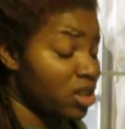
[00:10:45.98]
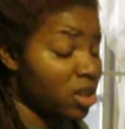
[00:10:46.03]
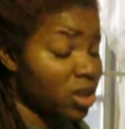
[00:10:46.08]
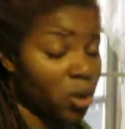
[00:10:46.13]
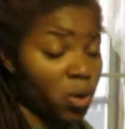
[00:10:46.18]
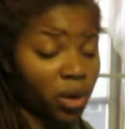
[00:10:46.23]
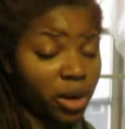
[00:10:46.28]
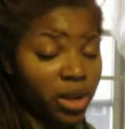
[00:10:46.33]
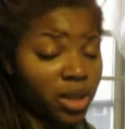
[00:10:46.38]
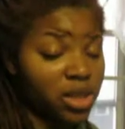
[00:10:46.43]

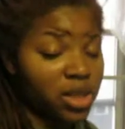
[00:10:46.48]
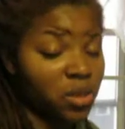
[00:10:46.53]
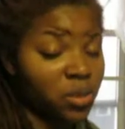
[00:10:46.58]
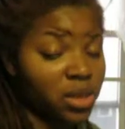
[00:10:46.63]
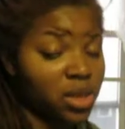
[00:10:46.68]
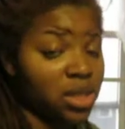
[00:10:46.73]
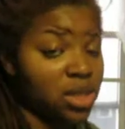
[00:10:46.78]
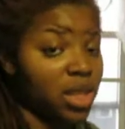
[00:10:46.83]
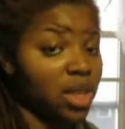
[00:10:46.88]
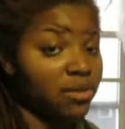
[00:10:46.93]
Goya is always
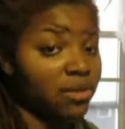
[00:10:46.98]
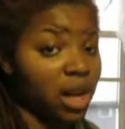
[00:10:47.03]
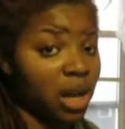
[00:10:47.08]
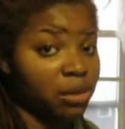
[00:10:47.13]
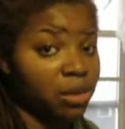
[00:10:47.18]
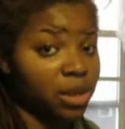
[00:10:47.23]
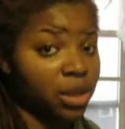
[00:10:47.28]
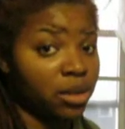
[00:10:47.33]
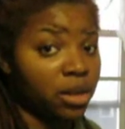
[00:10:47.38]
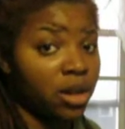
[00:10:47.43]
a safe
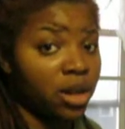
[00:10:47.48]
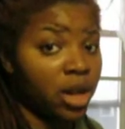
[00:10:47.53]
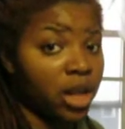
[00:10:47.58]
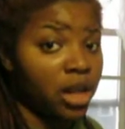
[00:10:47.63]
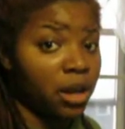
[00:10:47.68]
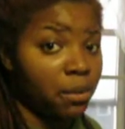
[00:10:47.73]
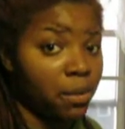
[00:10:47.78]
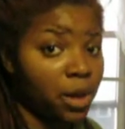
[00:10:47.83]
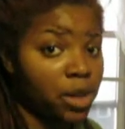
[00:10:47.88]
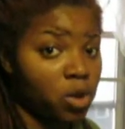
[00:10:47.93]
option. It
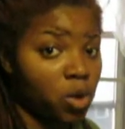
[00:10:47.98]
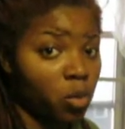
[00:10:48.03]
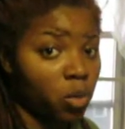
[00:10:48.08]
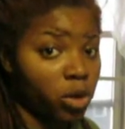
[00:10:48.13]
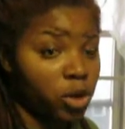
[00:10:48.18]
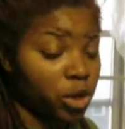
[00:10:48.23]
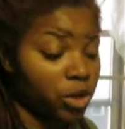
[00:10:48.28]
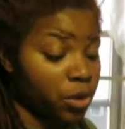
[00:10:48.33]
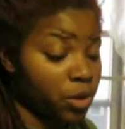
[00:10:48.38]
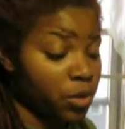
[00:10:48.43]
depends on
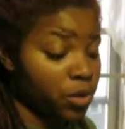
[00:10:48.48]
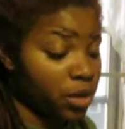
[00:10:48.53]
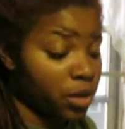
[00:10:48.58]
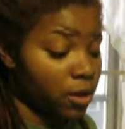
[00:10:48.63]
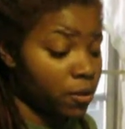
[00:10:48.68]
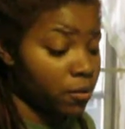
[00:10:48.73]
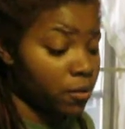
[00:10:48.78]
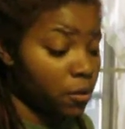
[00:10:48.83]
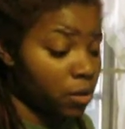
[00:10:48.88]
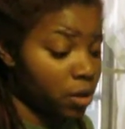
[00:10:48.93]
what you're using
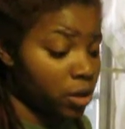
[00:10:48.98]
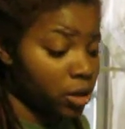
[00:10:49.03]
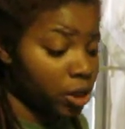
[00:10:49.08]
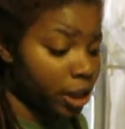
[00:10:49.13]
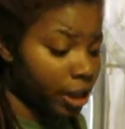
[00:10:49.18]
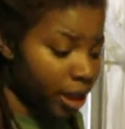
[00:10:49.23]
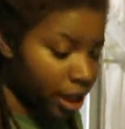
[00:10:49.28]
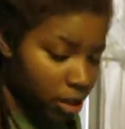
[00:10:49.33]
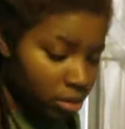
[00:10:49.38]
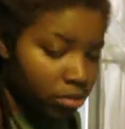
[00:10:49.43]
it for.
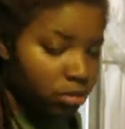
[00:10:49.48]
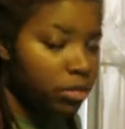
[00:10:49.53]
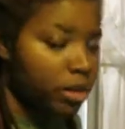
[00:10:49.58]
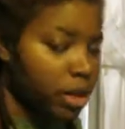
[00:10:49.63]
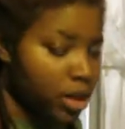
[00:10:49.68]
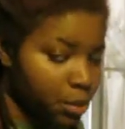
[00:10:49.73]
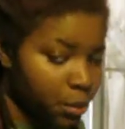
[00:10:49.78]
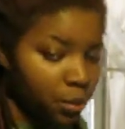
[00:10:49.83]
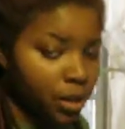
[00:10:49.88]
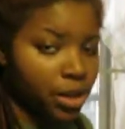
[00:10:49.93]
Chicken
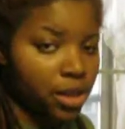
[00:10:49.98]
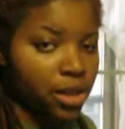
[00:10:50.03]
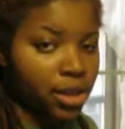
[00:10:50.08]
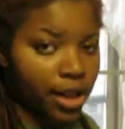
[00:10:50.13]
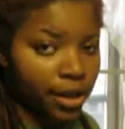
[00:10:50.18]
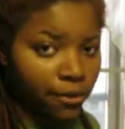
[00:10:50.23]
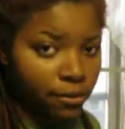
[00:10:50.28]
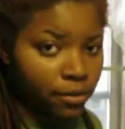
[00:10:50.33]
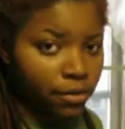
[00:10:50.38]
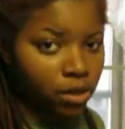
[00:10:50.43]
is pretty
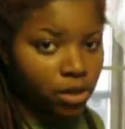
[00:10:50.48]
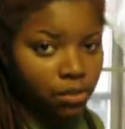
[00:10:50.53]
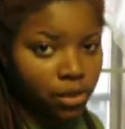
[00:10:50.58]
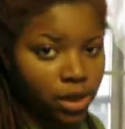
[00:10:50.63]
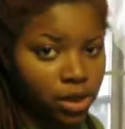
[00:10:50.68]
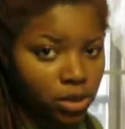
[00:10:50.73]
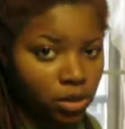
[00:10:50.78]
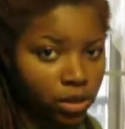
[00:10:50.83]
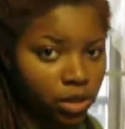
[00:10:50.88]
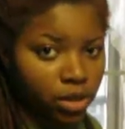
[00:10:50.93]
safe.
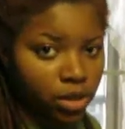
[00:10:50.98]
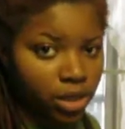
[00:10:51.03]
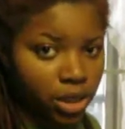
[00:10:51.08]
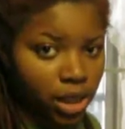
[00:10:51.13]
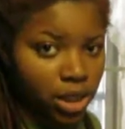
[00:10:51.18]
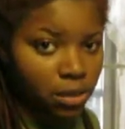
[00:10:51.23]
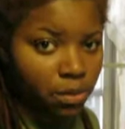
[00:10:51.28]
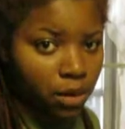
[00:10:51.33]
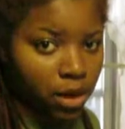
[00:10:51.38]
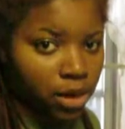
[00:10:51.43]
Depends on your
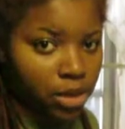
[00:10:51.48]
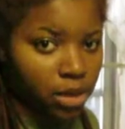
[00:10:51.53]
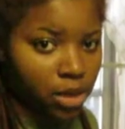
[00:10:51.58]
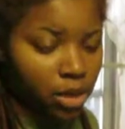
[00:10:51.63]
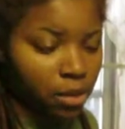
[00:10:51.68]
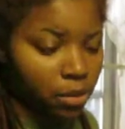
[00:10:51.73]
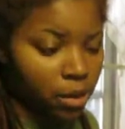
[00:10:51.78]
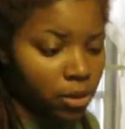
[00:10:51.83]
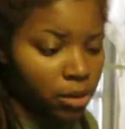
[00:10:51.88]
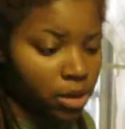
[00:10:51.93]
taste buds and
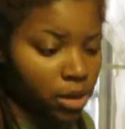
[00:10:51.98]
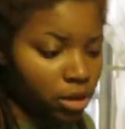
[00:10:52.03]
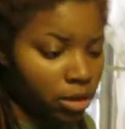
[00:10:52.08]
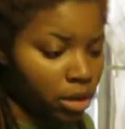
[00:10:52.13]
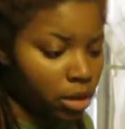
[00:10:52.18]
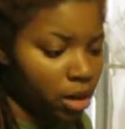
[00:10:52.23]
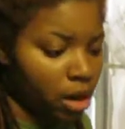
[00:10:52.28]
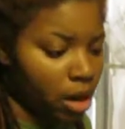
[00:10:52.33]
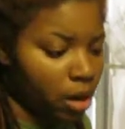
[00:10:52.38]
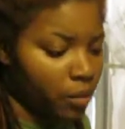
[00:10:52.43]
your person,
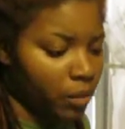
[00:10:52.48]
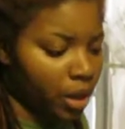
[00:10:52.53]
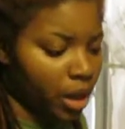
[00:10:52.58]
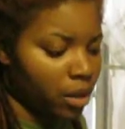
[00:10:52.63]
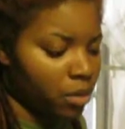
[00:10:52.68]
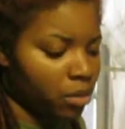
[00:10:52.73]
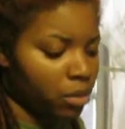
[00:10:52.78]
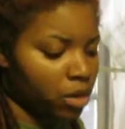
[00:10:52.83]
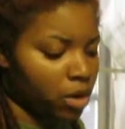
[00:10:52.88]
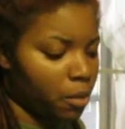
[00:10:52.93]

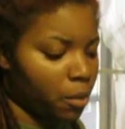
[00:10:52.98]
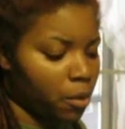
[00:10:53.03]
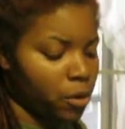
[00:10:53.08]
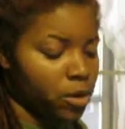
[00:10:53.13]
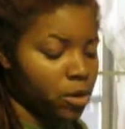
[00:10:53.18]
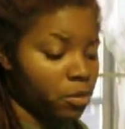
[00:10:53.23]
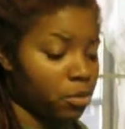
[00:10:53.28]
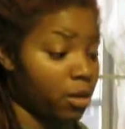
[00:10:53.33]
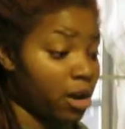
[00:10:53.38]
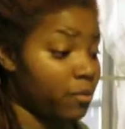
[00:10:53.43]
and your
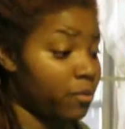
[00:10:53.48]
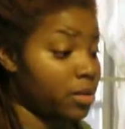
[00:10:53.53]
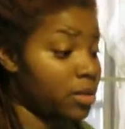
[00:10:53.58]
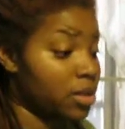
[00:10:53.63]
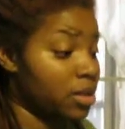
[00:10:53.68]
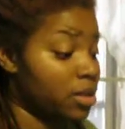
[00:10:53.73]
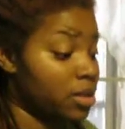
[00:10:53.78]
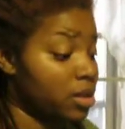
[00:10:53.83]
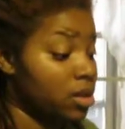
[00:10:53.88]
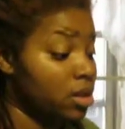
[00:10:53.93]
personal
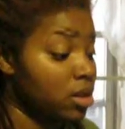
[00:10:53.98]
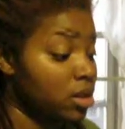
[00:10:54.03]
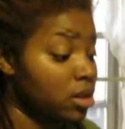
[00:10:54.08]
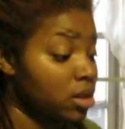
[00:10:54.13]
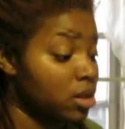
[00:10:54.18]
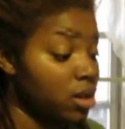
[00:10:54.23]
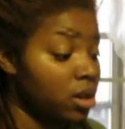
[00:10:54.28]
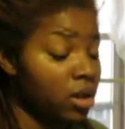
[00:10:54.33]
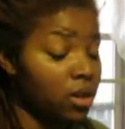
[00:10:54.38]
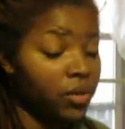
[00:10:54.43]
preferences.
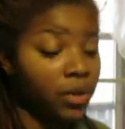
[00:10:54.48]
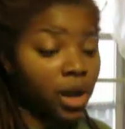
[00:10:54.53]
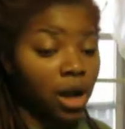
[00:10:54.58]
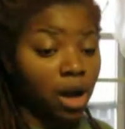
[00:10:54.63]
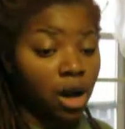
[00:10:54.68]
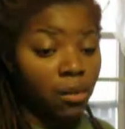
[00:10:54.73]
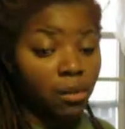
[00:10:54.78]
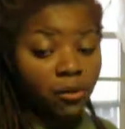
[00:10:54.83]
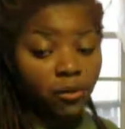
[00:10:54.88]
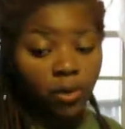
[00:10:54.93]

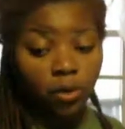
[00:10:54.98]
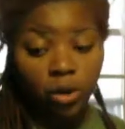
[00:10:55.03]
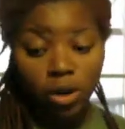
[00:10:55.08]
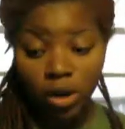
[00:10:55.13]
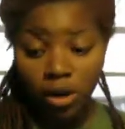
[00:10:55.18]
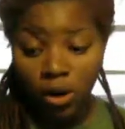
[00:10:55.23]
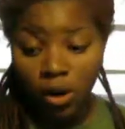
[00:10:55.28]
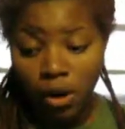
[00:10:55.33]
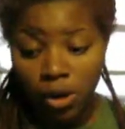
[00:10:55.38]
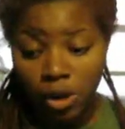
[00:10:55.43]
If you want
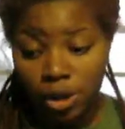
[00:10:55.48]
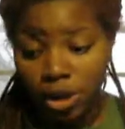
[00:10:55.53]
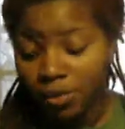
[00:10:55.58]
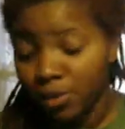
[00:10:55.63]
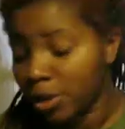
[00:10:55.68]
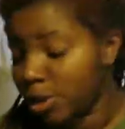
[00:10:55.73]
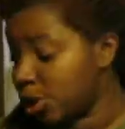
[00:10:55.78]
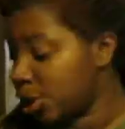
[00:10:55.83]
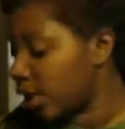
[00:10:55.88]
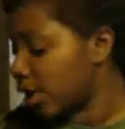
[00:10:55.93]
to garnish up
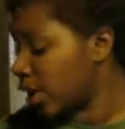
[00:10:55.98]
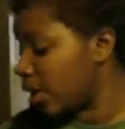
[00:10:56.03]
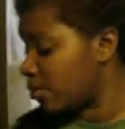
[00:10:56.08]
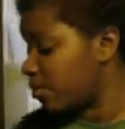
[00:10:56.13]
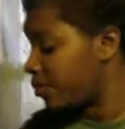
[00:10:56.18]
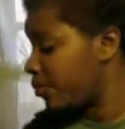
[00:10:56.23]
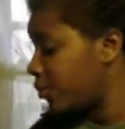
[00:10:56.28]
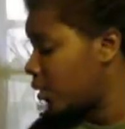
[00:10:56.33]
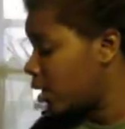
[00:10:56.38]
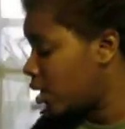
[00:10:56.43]
your chicken,
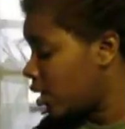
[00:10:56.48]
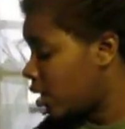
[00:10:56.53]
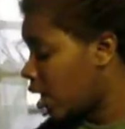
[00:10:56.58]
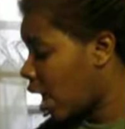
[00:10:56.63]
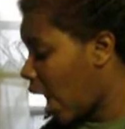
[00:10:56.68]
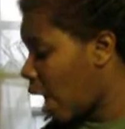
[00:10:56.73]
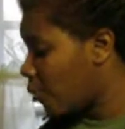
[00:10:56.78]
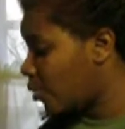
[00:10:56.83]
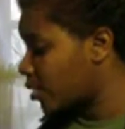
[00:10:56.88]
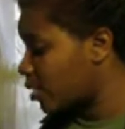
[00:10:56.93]

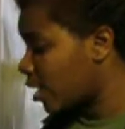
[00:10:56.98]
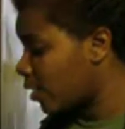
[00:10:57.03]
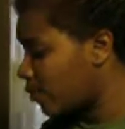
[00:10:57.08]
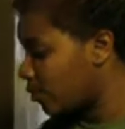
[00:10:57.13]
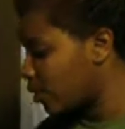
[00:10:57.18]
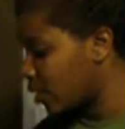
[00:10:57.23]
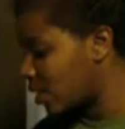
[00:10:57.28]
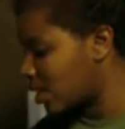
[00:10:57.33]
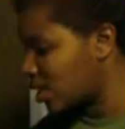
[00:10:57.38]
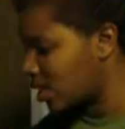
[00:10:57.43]
I would
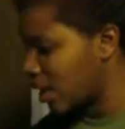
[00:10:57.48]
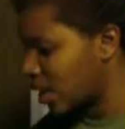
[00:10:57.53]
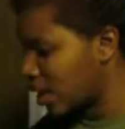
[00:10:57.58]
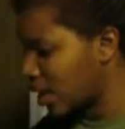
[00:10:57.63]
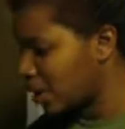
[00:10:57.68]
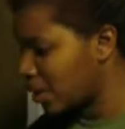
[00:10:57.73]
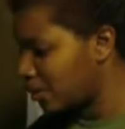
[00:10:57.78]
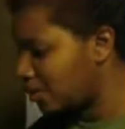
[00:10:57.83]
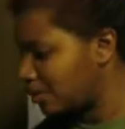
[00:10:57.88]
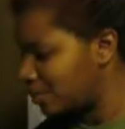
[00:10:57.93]
definitely
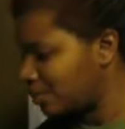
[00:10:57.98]
say